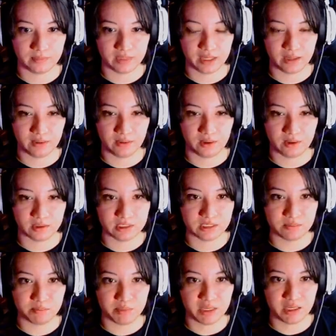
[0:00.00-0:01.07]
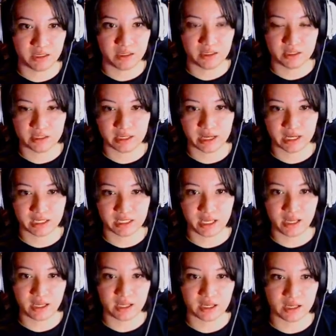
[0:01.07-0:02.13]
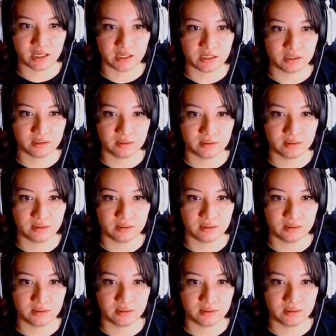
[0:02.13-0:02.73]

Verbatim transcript: How long's it been, Diane?